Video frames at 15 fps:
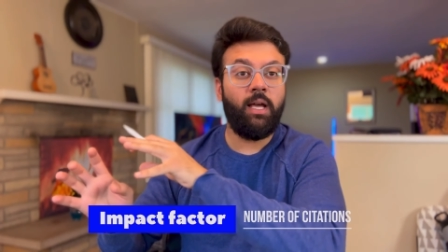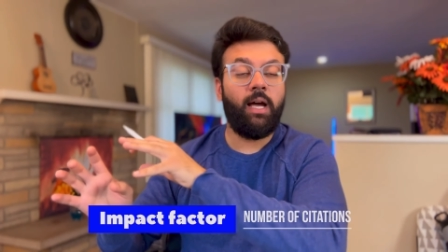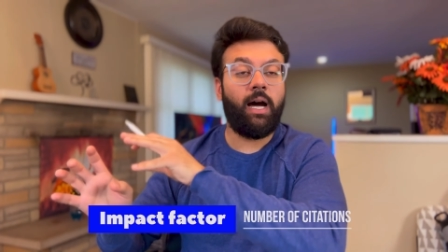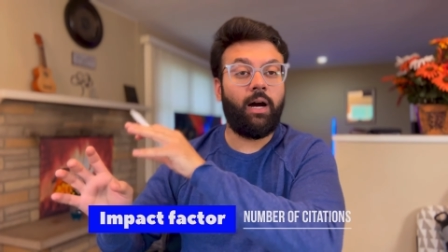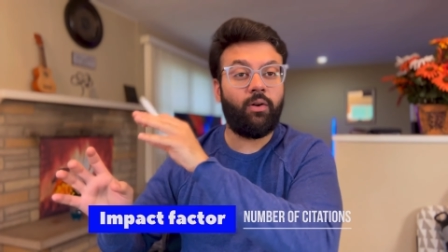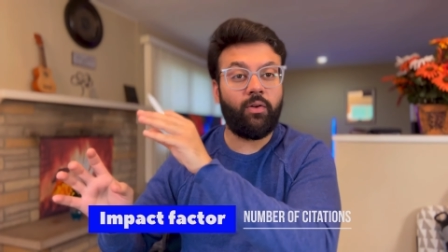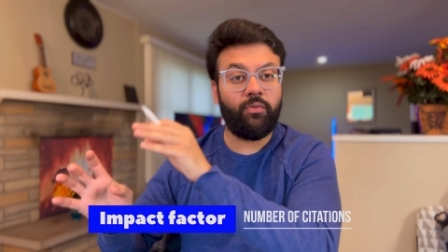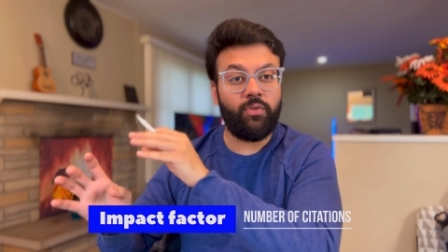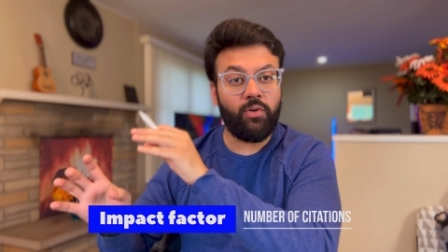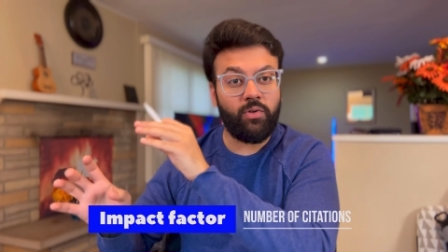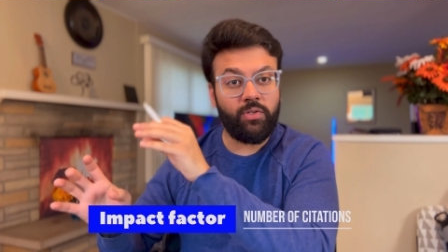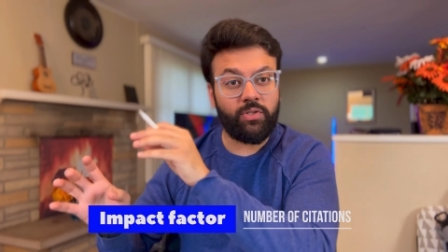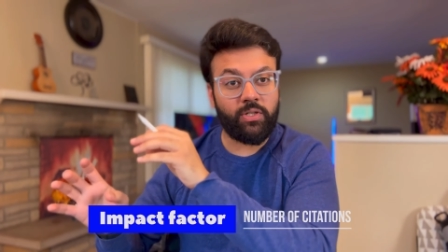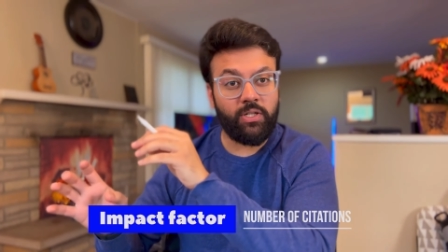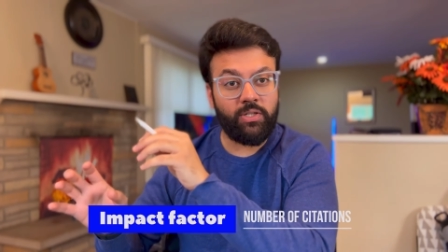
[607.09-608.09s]
out of
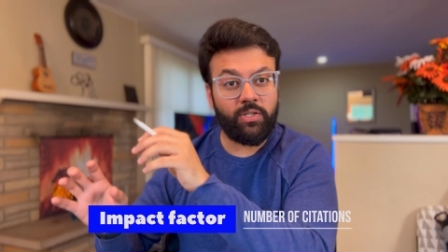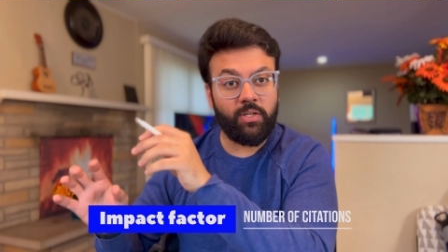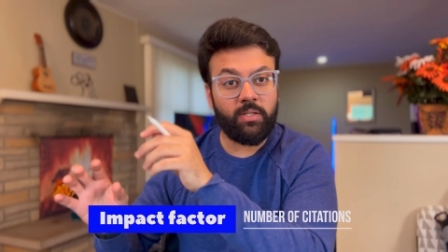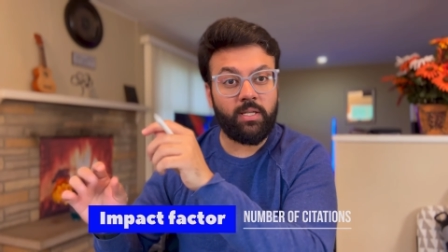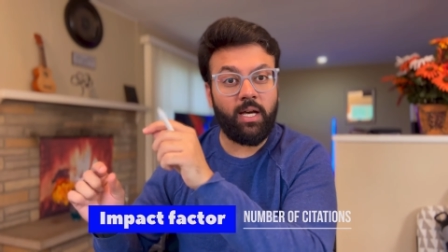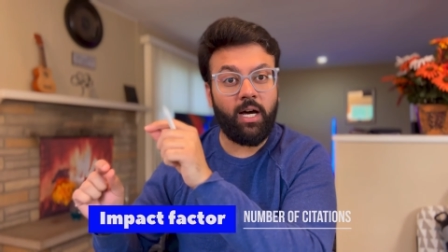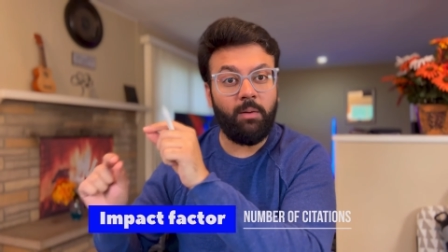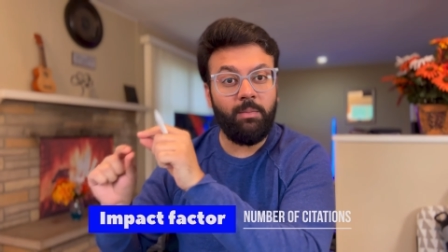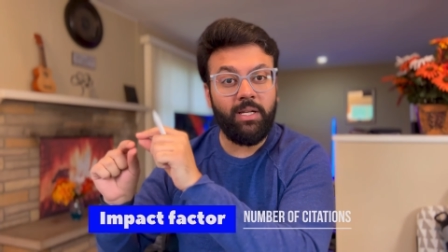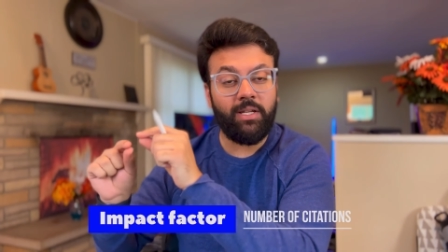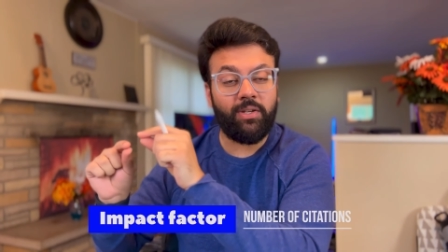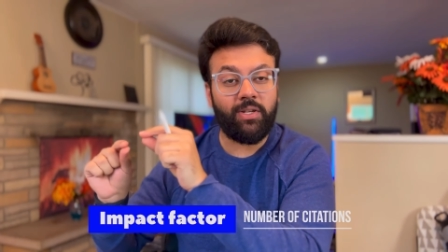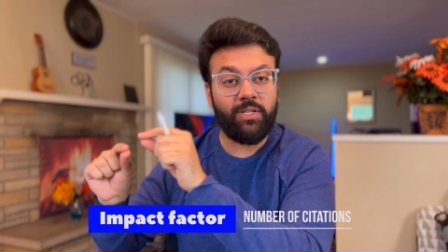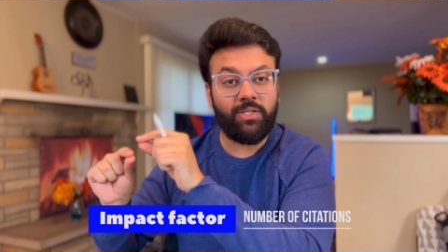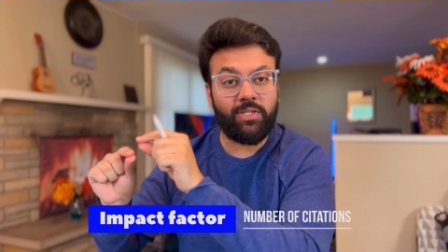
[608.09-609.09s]
those research, how many
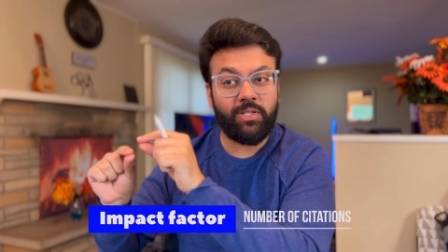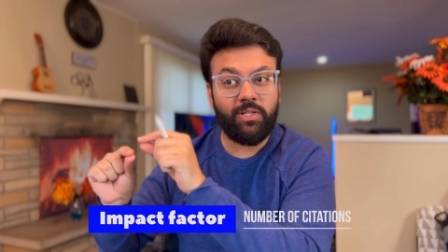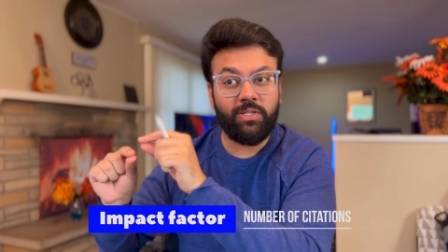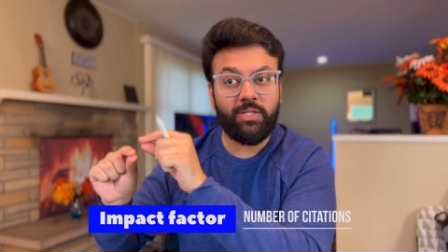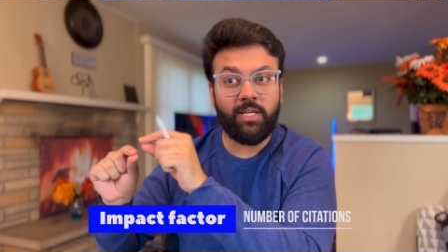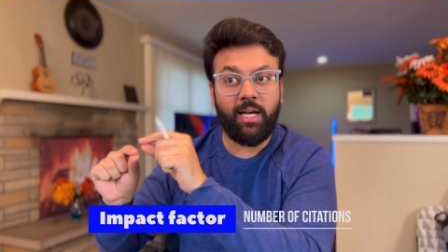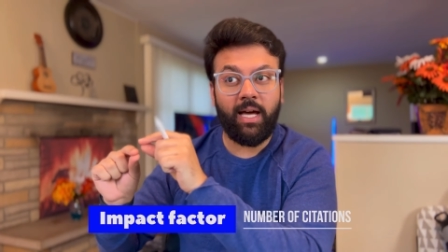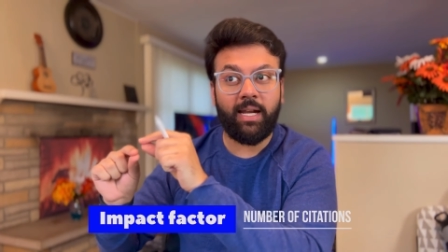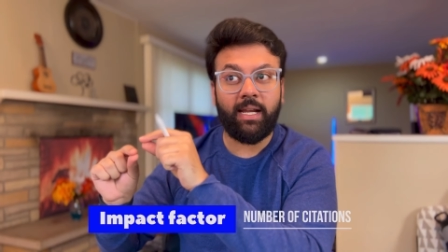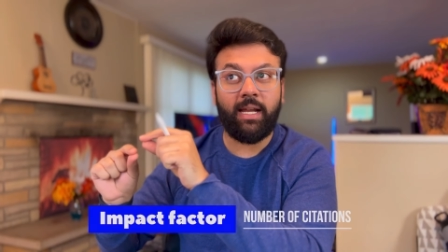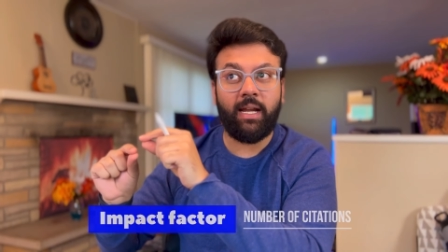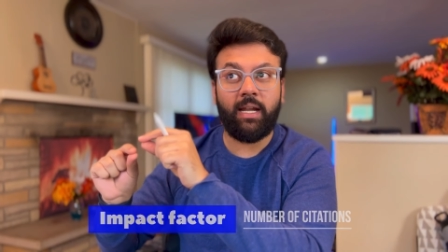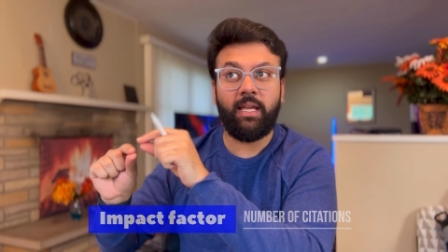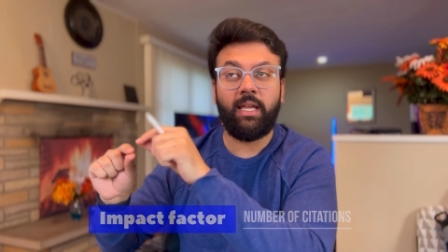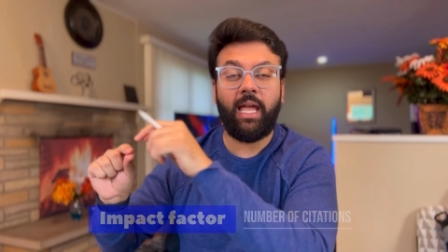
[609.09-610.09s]
research are
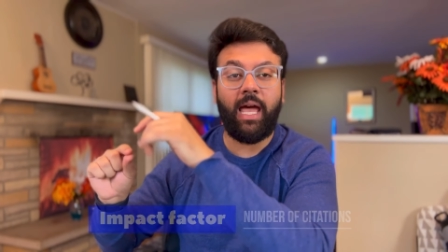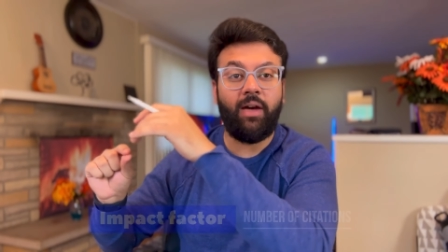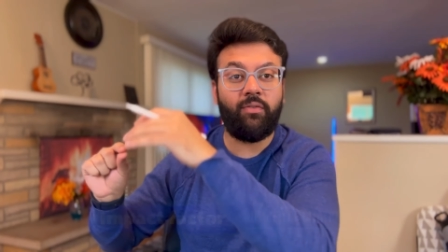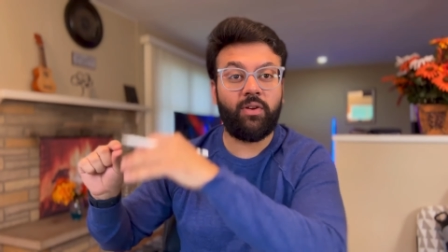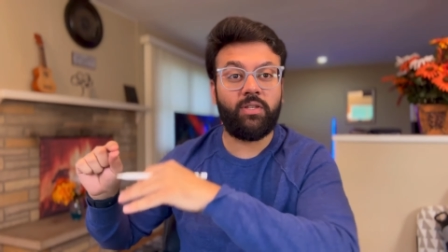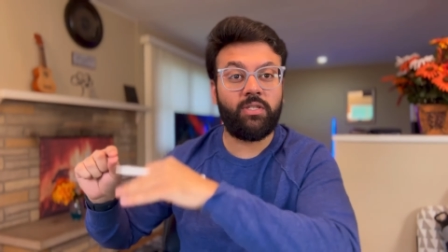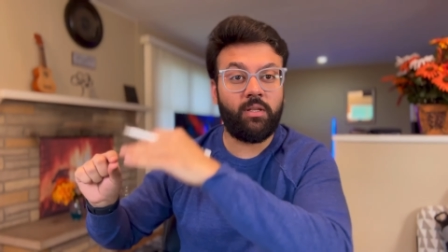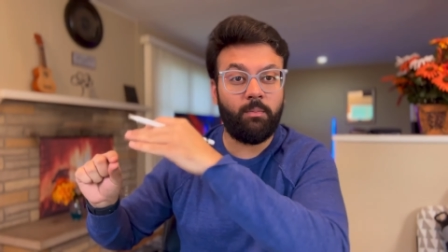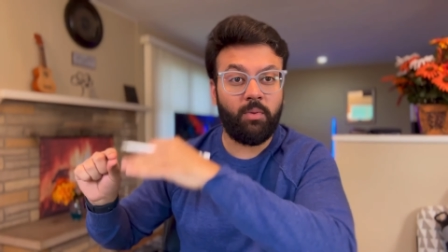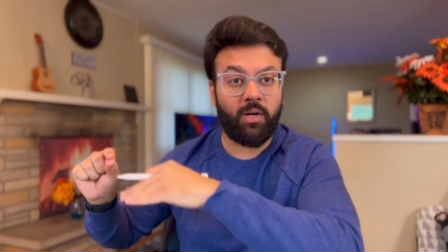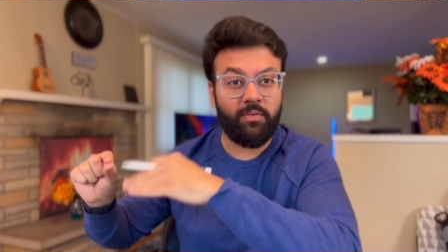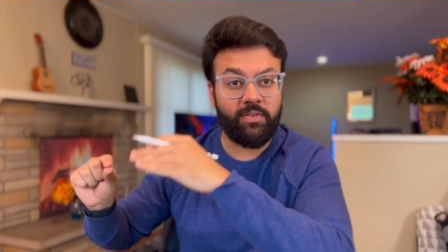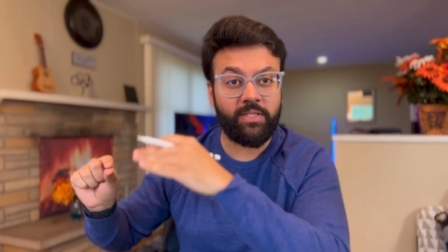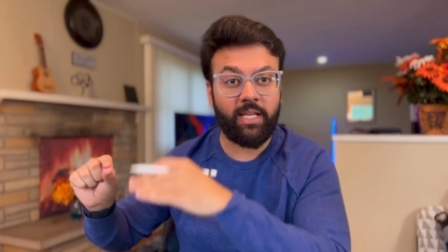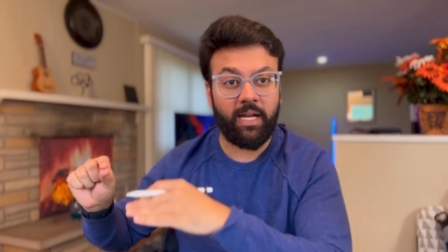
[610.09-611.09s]
getting average number
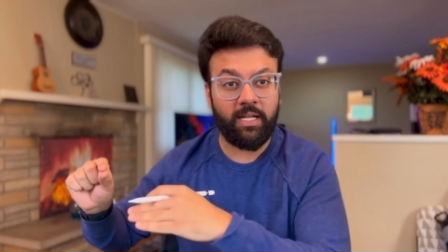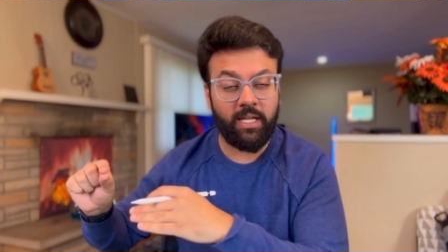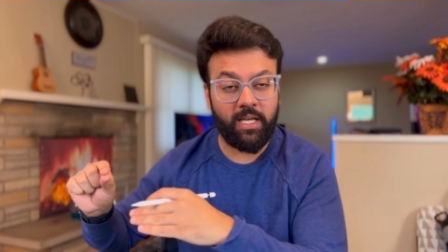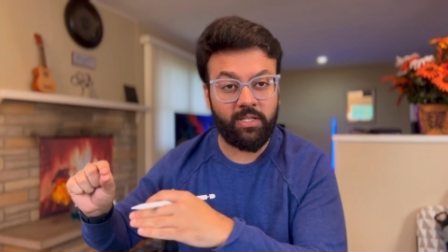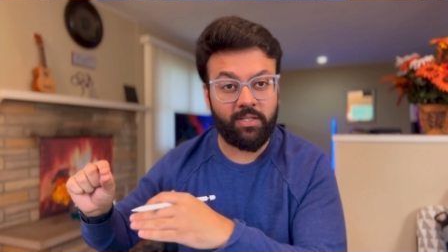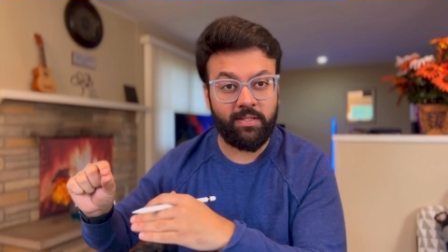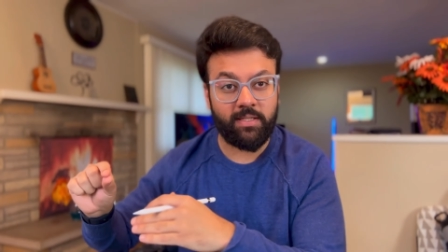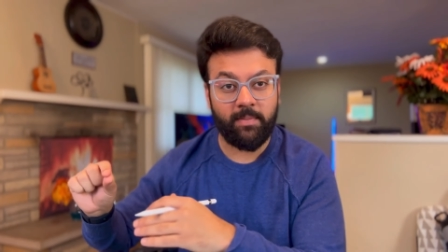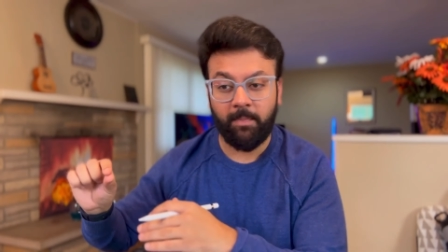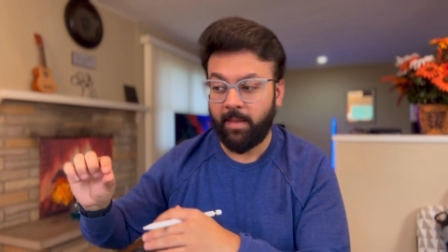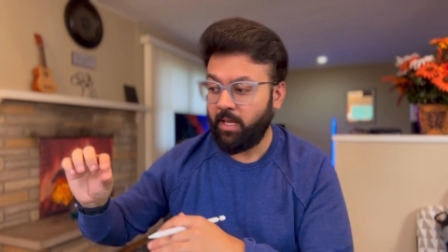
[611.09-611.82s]
of citations?